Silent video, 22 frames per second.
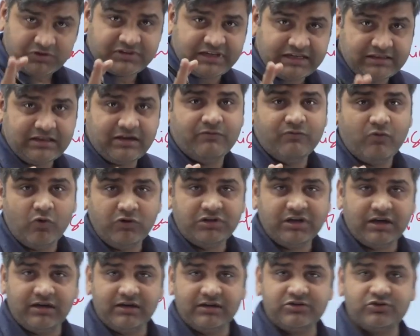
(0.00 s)
the
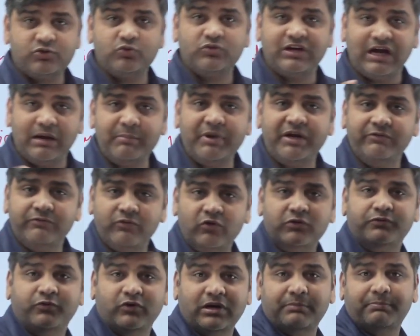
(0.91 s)
voters to come and vote
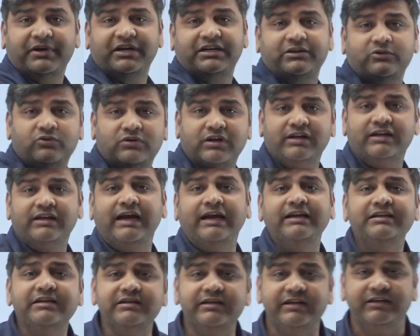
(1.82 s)
for a particular
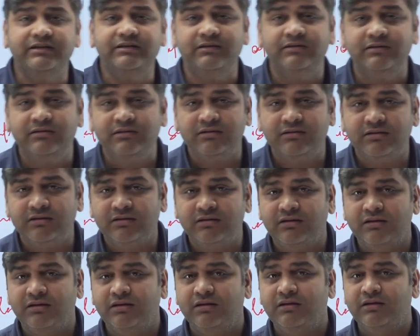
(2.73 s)
candidate.
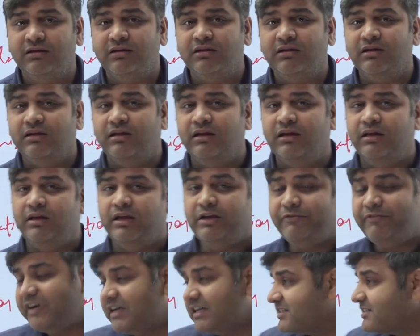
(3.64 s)
If
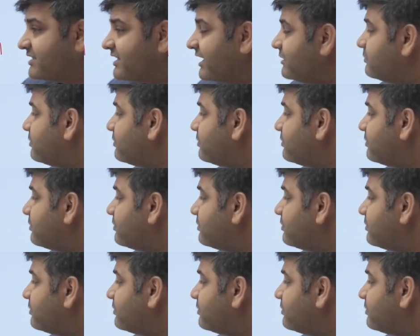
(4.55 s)
it is done